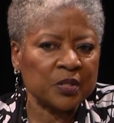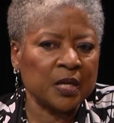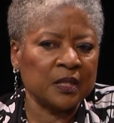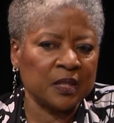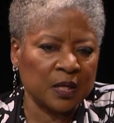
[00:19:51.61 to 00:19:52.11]

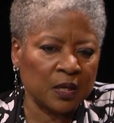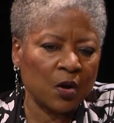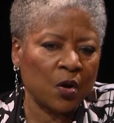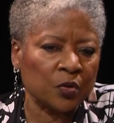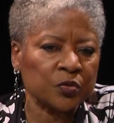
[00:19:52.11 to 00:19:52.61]
And then
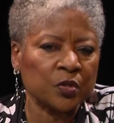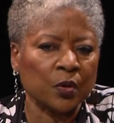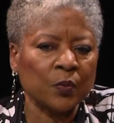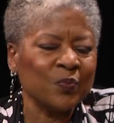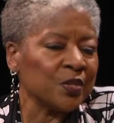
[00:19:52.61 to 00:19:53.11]

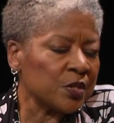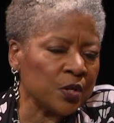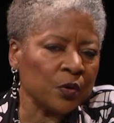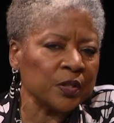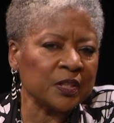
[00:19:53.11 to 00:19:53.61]
also, the
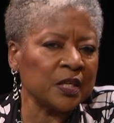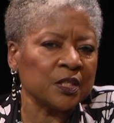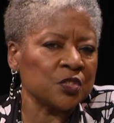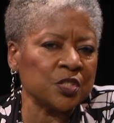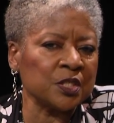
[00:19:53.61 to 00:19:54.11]
only thing
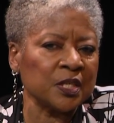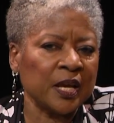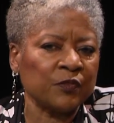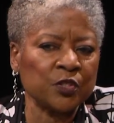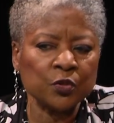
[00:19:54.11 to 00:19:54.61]
is she didn't
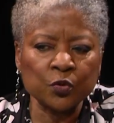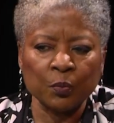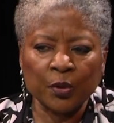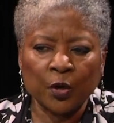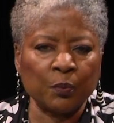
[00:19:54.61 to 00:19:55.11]
have children,
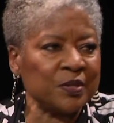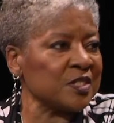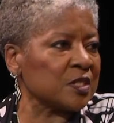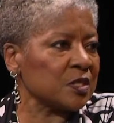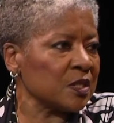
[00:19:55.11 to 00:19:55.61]
but her
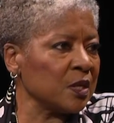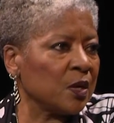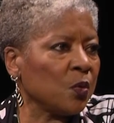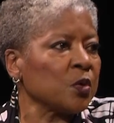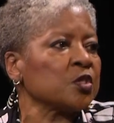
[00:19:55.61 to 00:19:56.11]
business
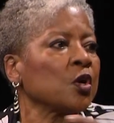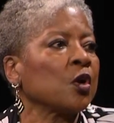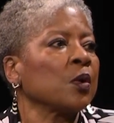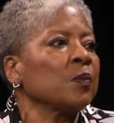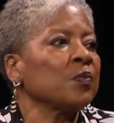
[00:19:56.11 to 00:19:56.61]
was
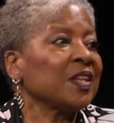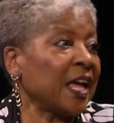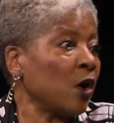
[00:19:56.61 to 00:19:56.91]
her, like